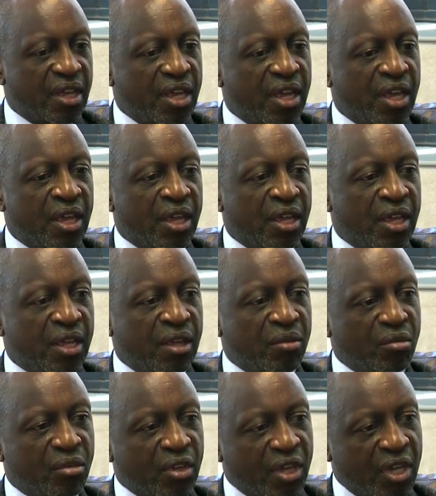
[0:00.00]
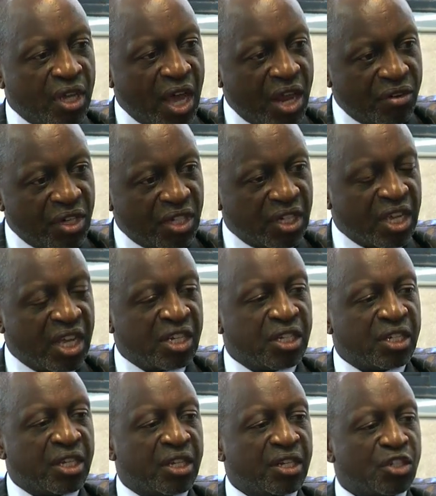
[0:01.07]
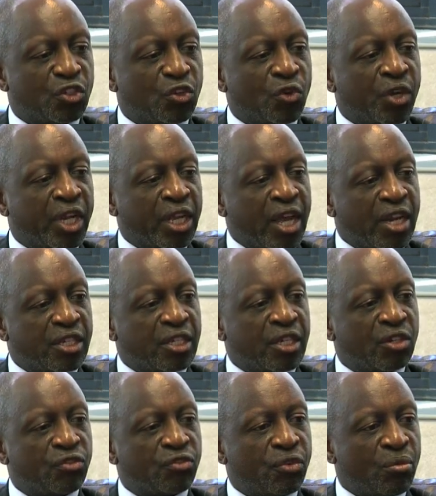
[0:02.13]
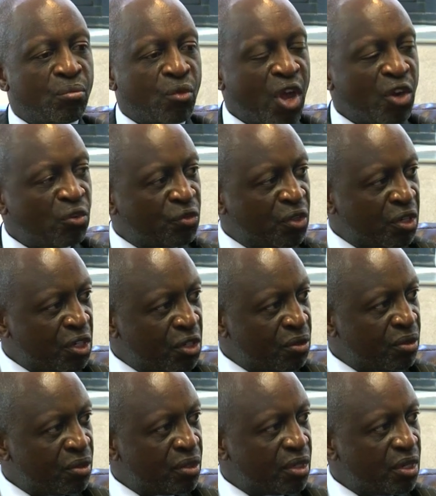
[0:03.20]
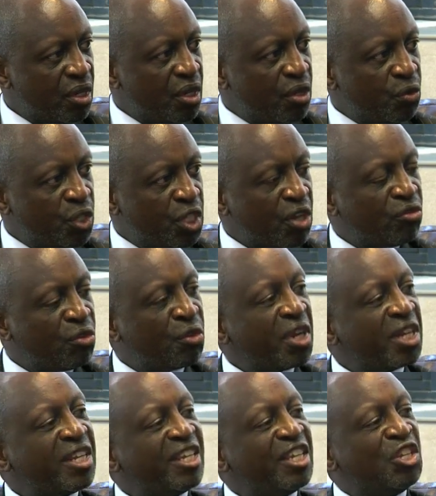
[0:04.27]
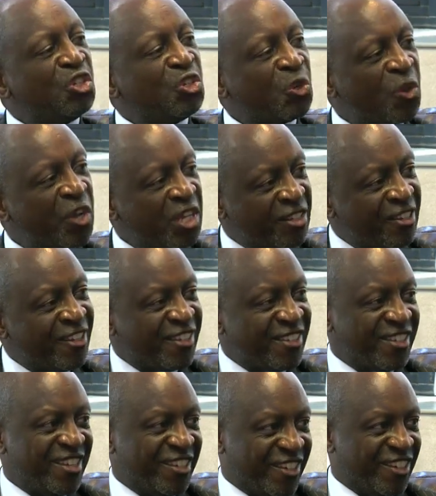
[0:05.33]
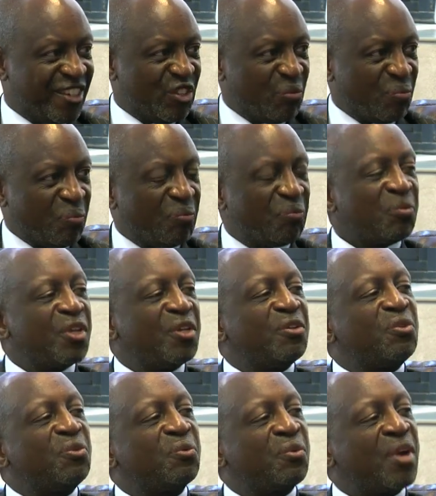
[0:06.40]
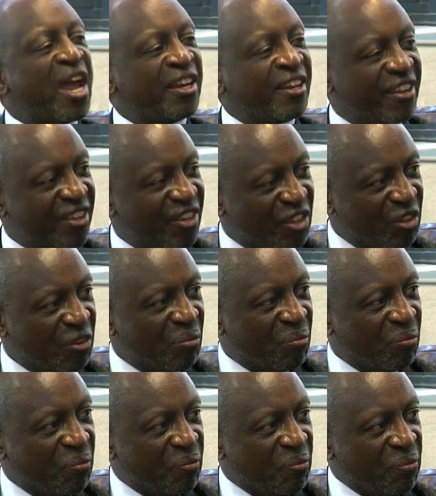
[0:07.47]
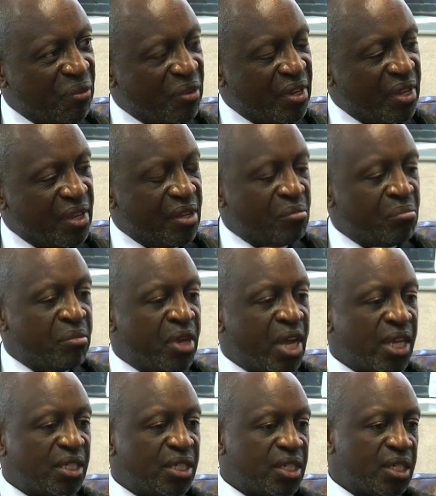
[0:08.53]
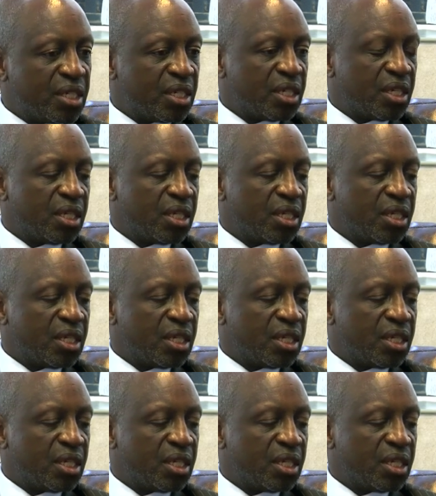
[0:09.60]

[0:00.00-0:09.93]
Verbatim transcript: a current candidate or a candidate from one of the regions which have already enjoyed the seat to run. But